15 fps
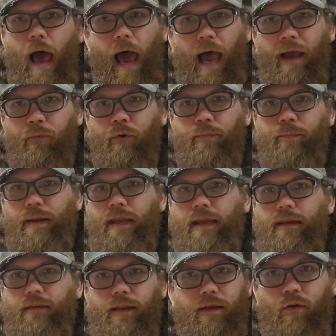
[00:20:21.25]
I would
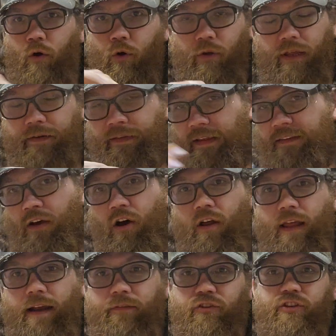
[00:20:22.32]
be, like, only if that's
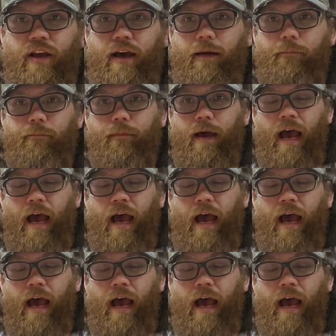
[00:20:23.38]
all I ever shot,